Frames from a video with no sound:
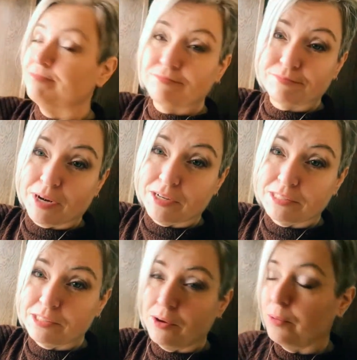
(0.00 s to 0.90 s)
brought us
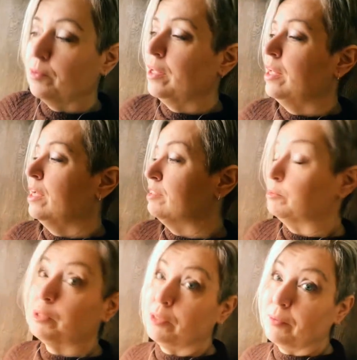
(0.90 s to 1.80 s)
snow. It's
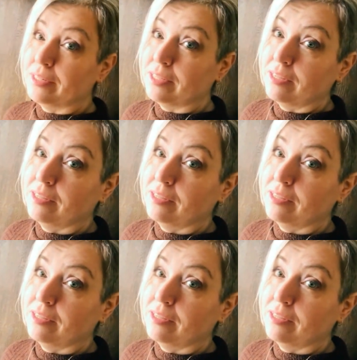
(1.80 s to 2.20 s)
pretty windy.